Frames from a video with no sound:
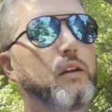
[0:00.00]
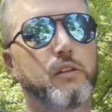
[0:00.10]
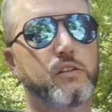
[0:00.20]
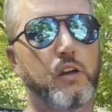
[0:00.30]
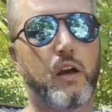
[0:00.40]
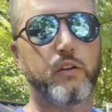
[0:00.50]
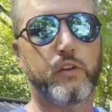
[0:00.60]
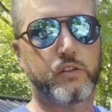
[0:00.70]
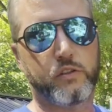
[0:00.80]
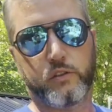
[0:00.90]
inside of
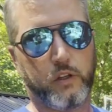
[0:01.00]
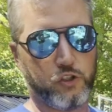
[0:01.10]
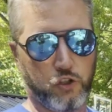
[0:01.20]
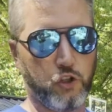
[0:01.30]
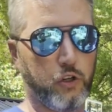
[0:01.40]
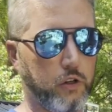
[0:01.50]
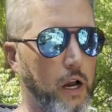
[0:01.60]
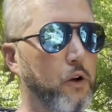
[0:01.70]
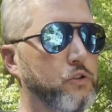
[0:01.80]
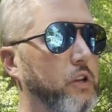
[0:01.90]
its its hood or
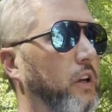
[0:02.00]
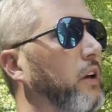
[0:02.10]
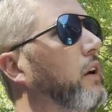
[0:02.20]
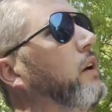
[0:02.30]
housing